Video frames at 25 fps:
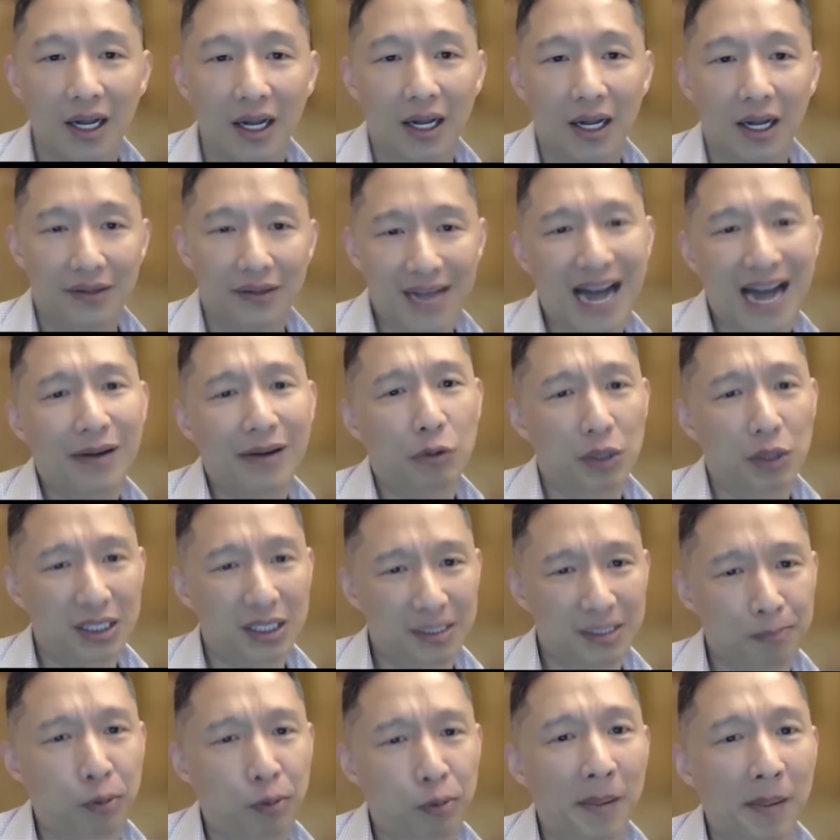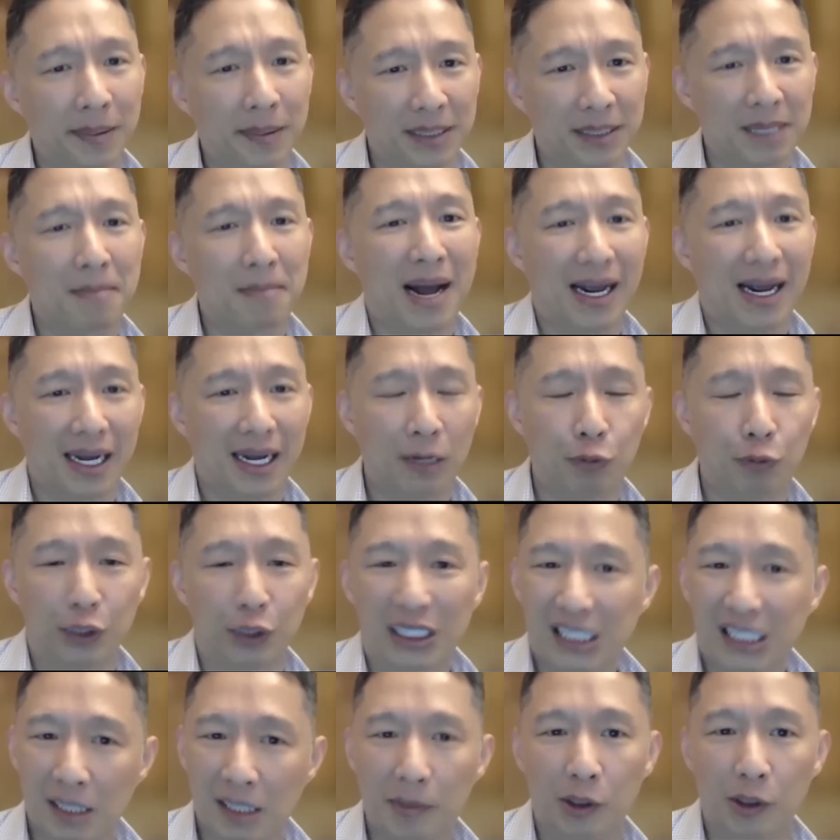That was probably a
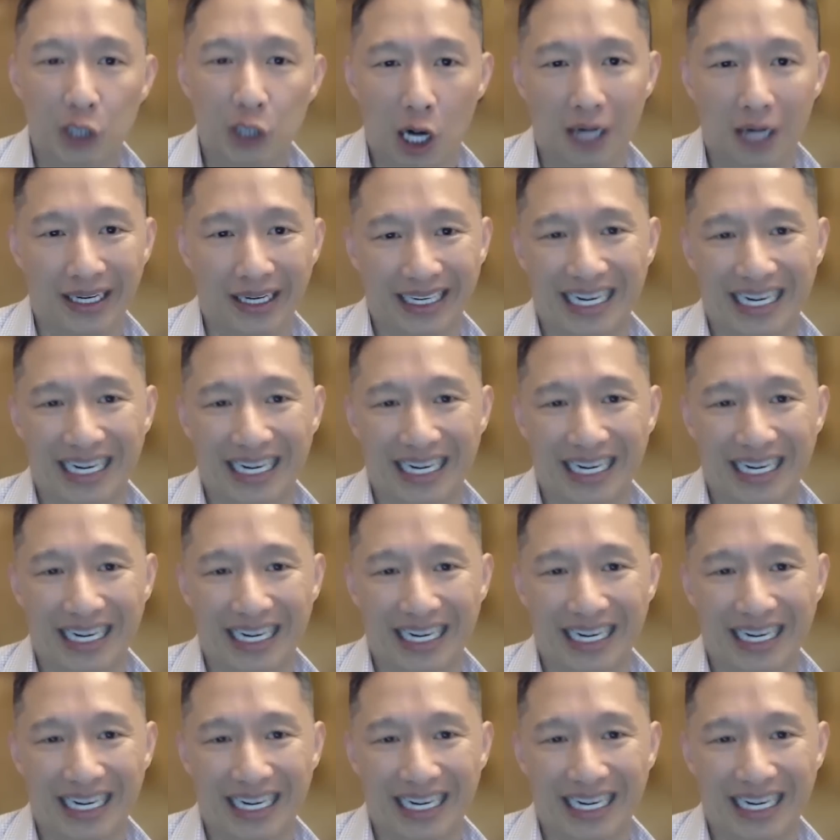reasonable target.